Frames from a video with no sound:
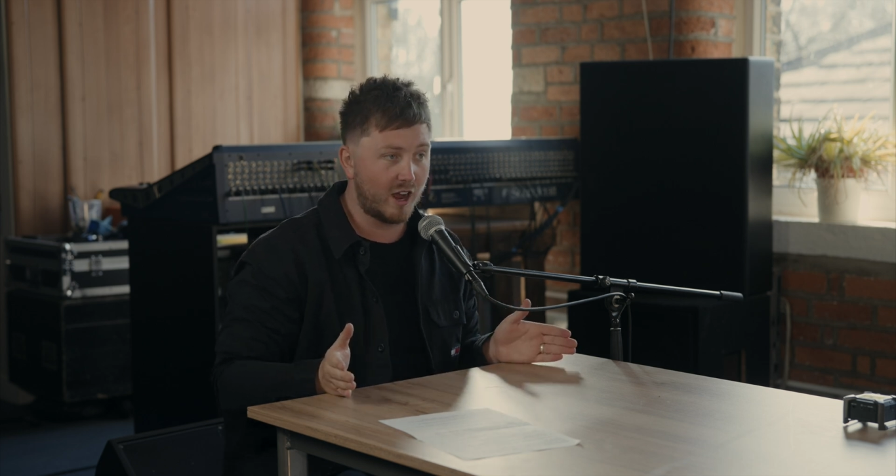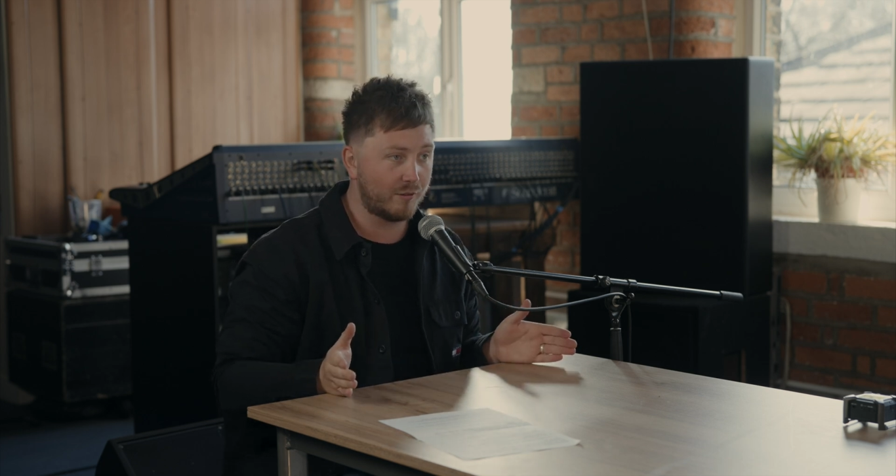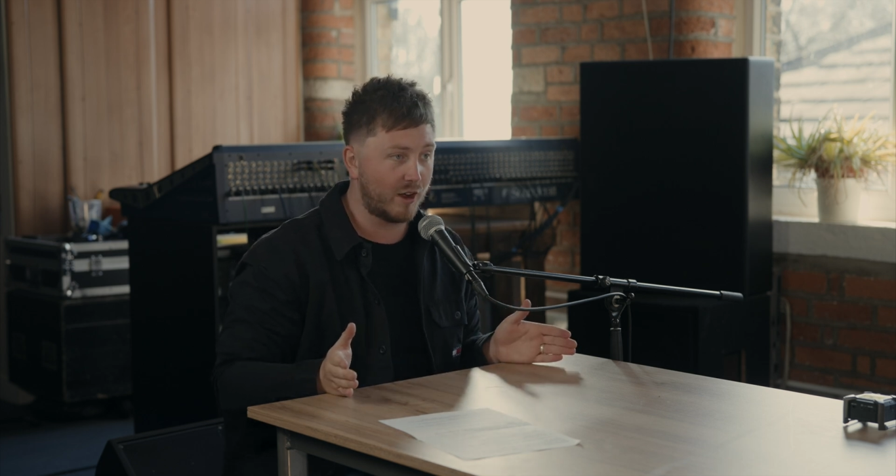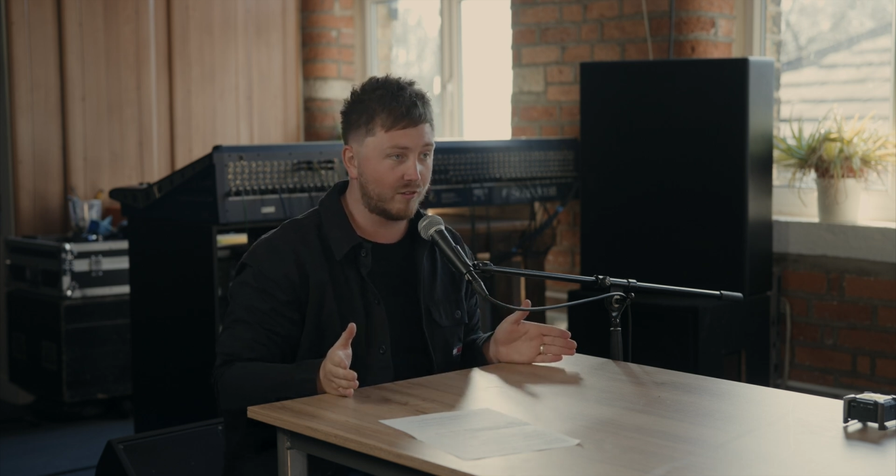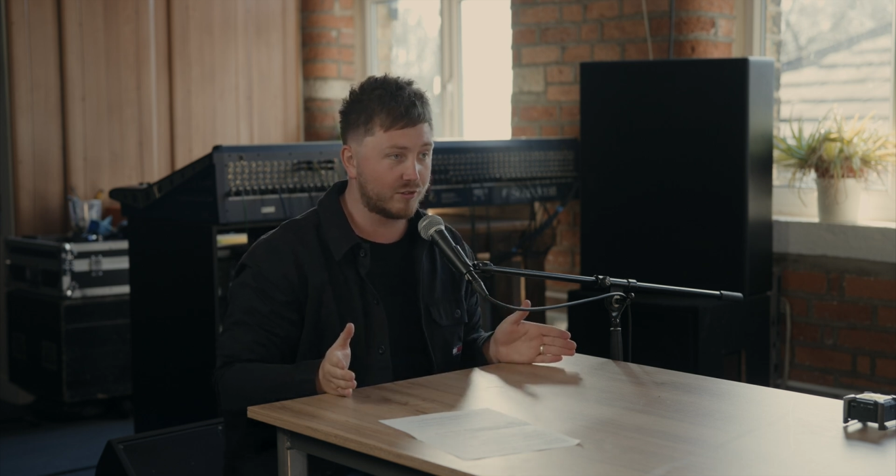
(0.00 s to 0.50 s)

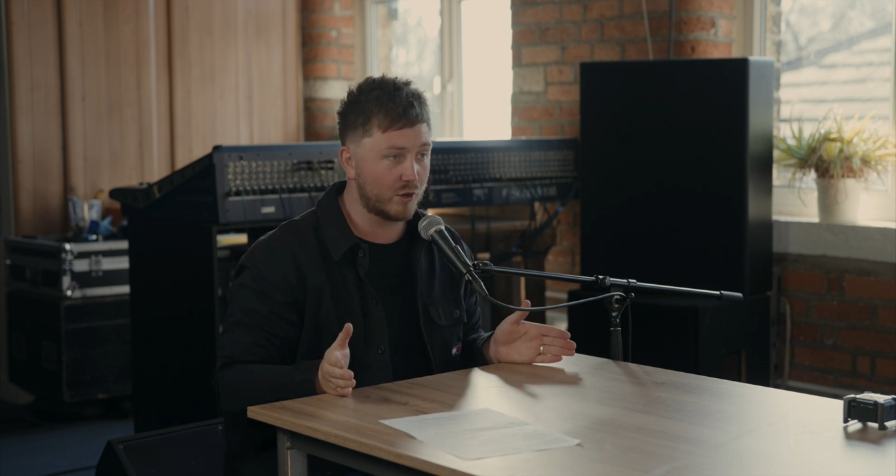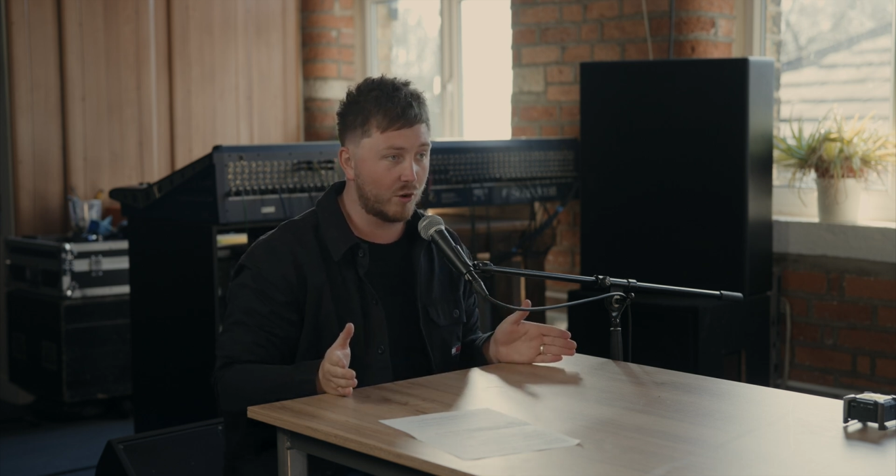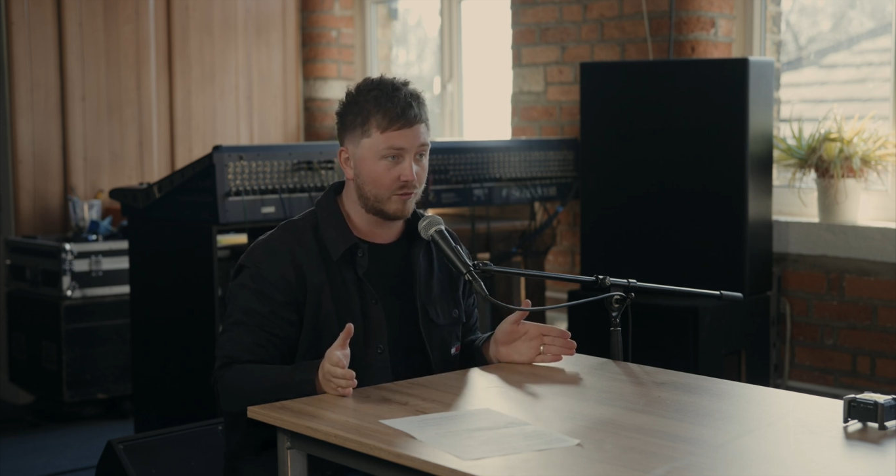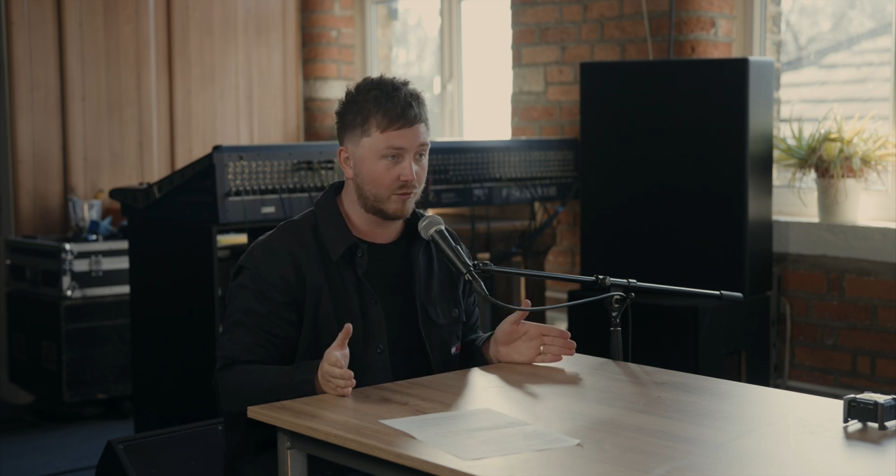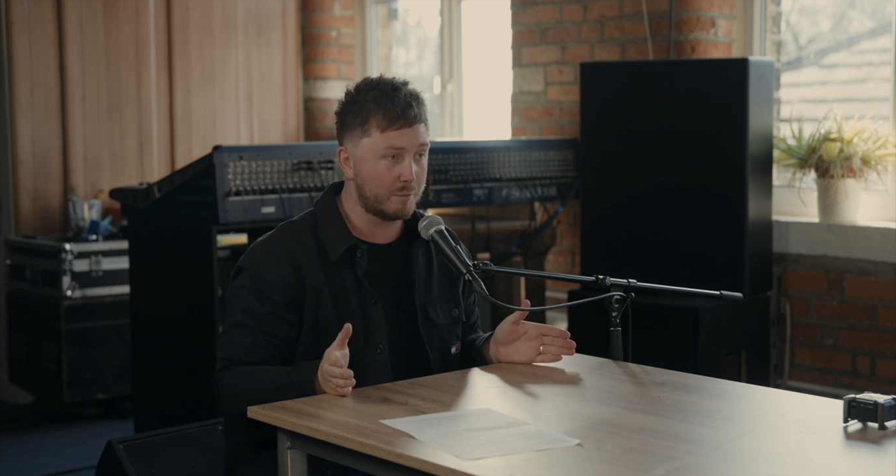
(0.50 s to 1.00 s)
I've
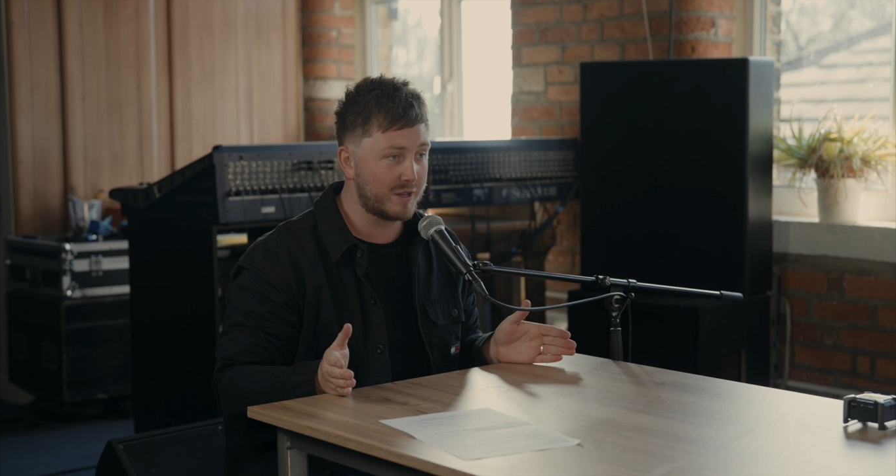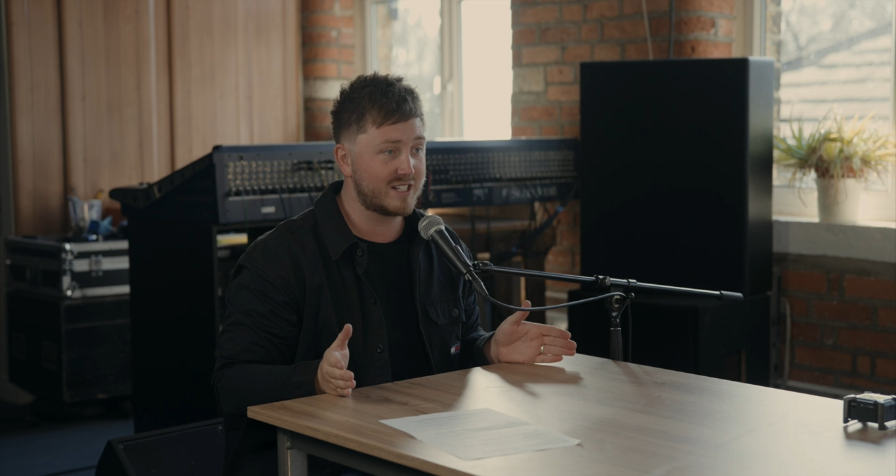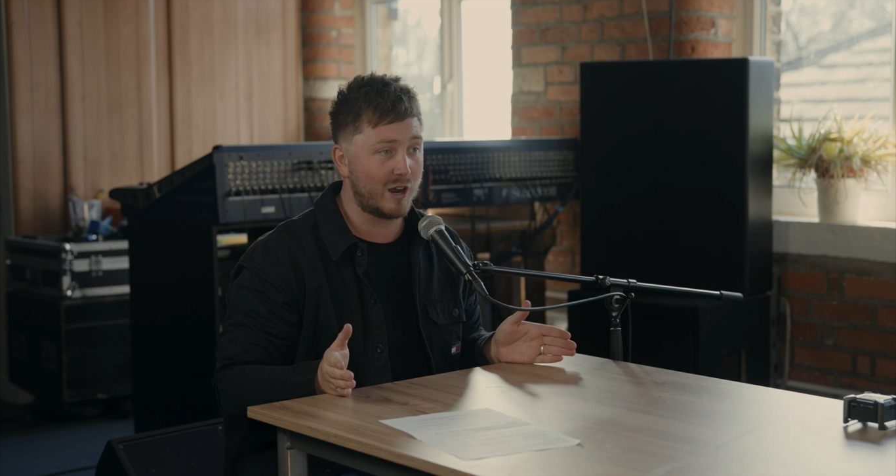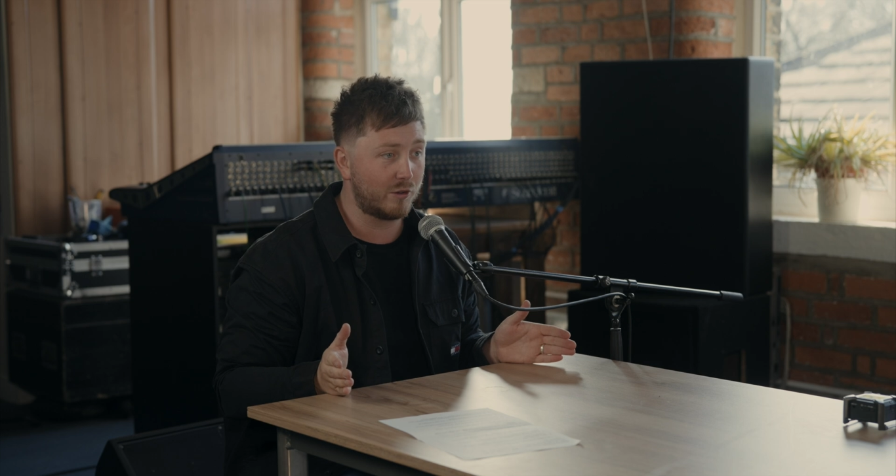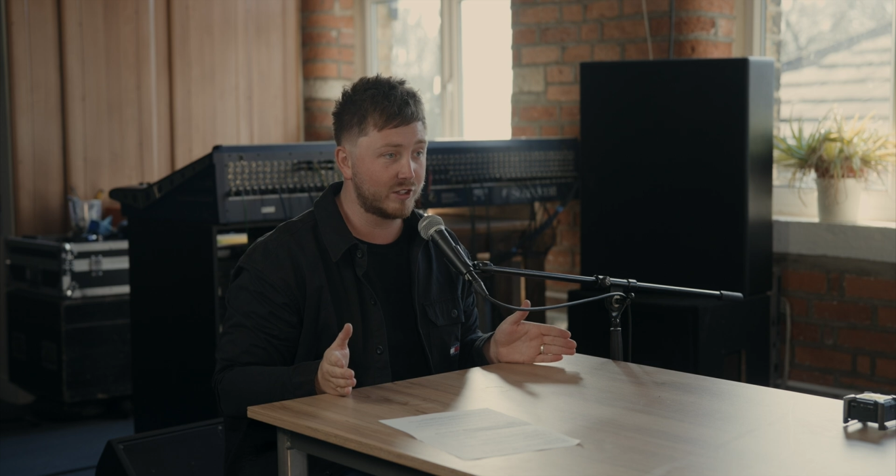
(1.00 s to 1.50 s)
sort of
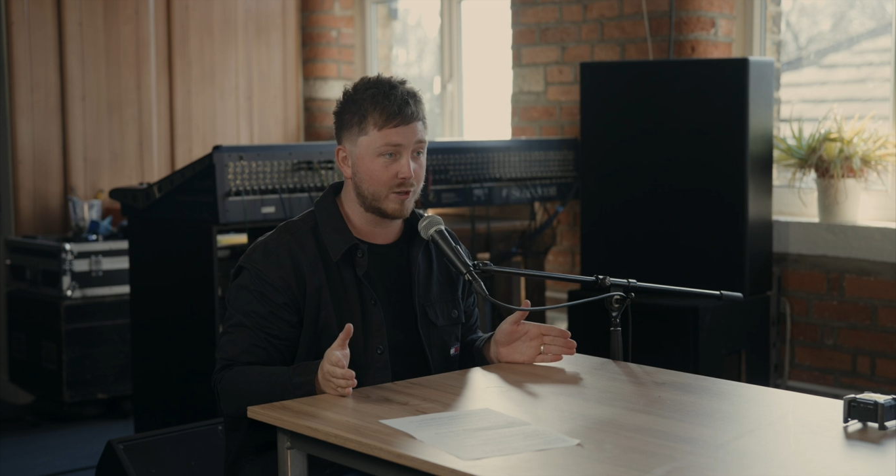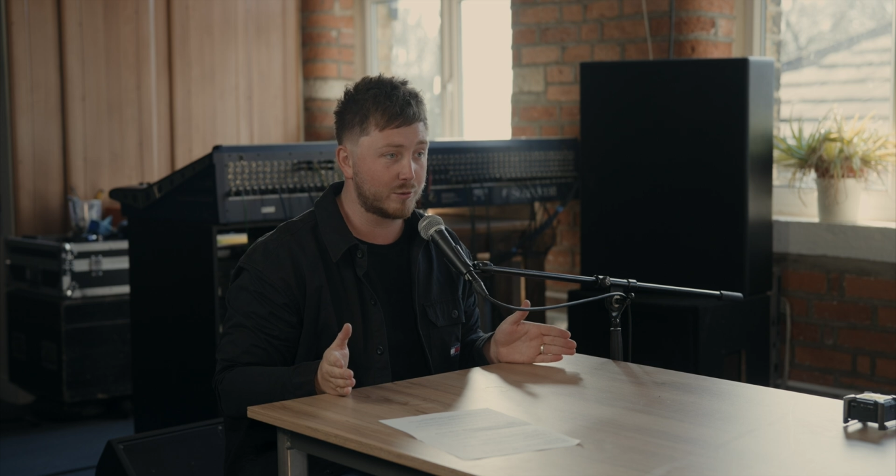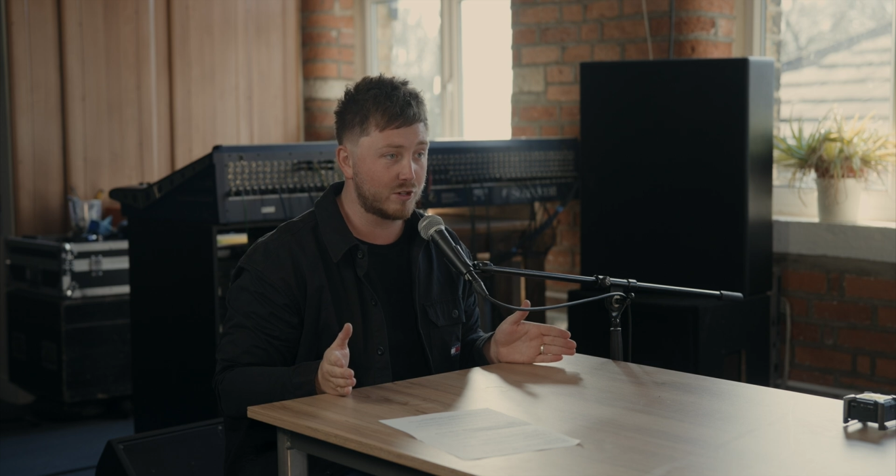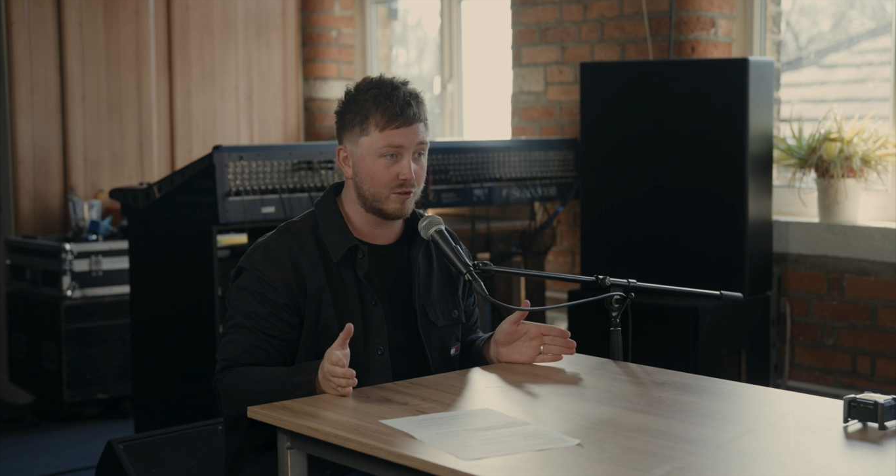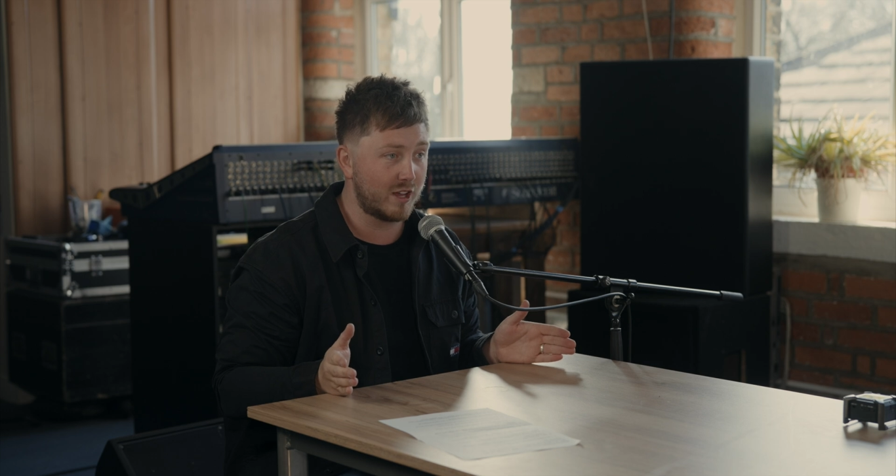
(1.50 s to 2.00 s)
missed out on this
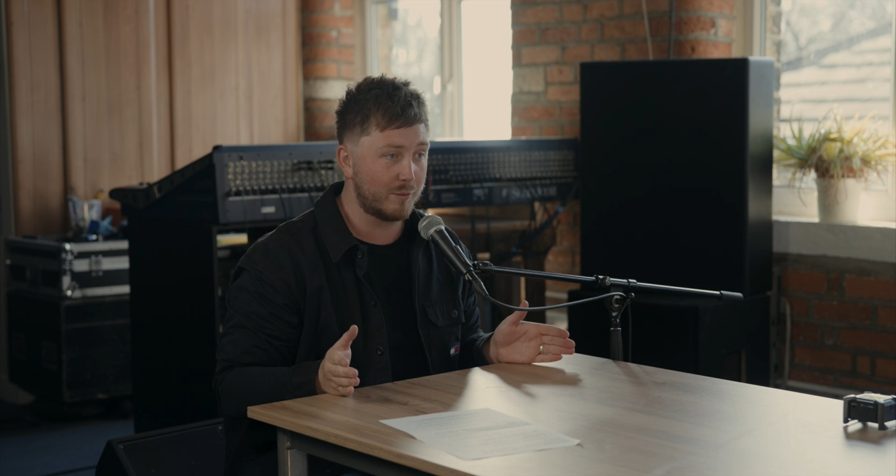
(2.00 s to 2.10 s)
opportunity,